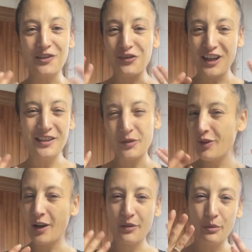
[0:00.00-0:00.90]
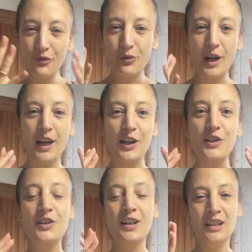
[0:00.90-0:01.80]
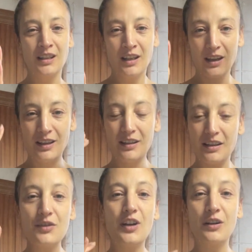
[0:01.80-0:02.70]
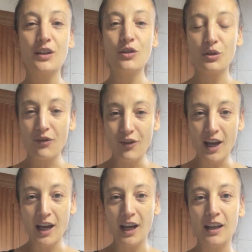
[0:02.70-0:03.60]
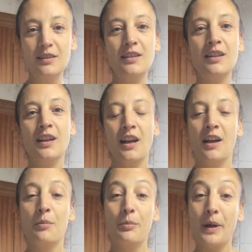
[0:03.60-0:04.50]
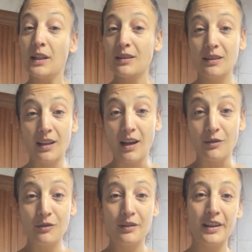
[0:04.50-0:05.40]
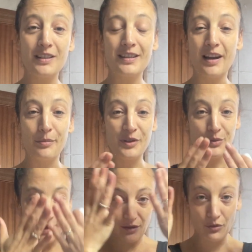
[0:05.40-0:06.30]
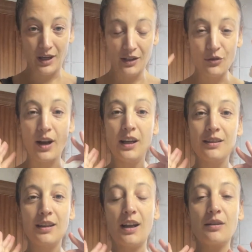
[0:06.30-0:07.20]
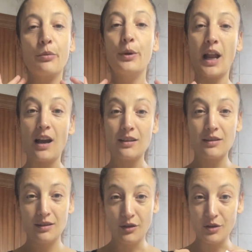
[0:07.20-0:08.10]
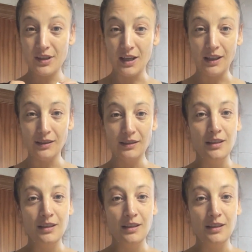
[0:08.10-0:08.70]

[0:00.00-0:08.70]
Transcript: your face is very refreshed, it's very tonified, but now it's time as well to hydrate and relax your skin.